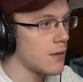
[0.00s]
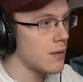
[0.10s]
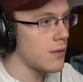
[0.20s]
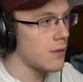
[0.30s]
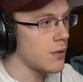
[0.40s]

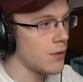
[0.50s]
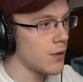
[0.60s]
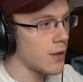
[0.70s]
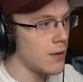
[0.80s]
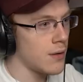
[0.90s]
Still
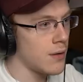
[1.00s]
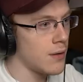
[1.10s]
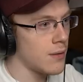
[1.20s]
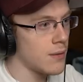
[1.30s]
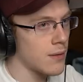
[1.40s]
looking
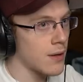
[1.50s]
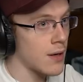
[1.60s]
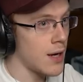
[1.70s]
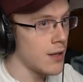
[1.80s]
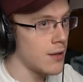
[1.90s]

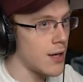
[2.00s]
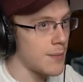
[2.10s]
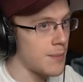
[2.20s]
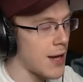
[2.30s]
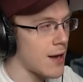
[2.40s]
kind of
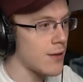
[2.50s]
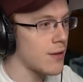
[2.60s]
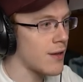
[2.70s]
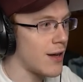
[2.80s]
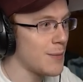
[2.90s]
not bad at the
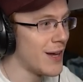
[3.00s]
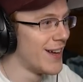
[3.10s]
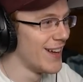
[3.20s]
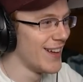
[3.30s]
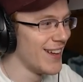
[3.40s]
time.
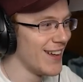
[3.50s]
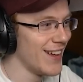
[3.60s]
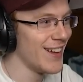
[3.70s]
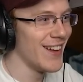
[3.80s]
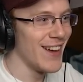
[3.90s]

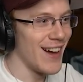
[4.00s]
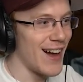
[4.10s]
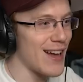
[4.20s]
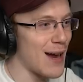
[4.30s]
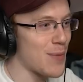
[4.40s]

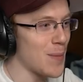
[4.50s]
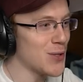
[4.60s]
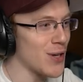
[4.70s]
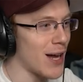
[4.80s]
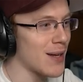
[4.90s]
I probably
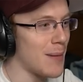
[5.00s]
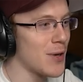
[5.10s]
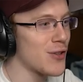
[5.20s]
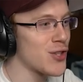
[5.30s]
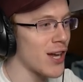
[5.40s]
should. I'm
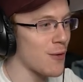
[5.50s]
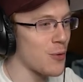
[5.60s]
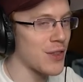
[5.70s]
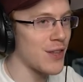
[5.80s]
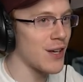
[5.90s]
gonna check
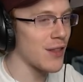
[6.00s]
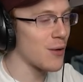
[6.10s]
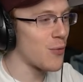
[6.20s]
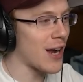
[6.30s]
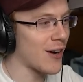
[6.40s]
what the
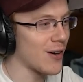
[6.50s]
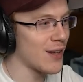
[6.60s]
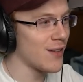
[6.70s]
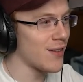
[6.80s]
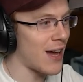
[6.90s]
record
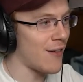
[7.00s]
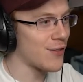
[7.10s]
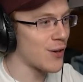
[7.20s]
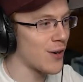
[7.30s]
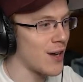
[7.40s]
is
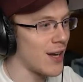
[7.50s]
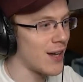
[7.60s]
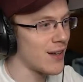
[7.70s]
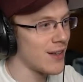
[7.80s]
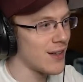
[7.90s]
after
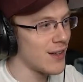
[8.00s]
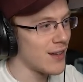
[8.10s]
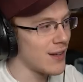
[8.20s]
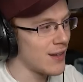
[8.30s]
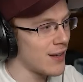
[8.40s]

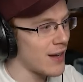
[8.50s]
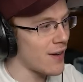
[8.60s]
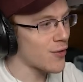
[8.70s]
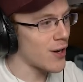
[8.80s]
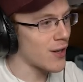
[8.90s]

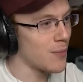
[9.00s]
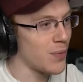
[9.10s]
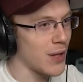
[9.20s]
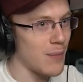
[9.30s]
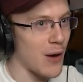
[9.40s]
I
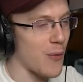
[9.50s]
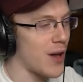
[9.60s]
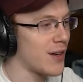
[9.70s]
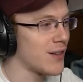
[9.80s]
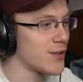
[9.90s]
complete my
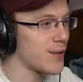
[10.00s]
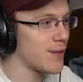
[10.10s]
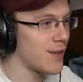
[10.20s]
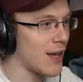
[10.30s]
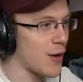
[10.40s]
run, just to
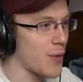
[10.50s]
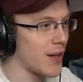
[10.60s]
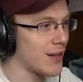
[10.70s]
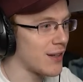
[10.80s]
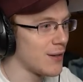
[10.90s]
see how well
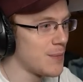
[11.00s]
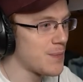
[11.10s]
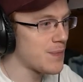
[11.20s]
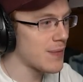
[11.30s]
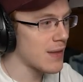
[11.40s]
I did.
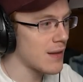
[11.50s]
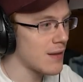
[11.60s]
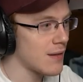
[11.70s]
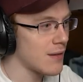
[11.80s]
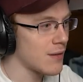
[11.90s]

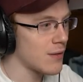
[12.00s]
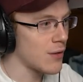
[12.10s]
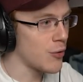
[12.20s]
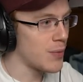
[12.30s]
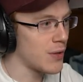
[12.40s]

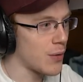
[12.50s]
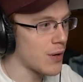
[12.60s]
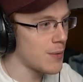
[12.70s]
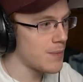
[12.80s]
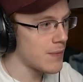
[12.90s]
Open door.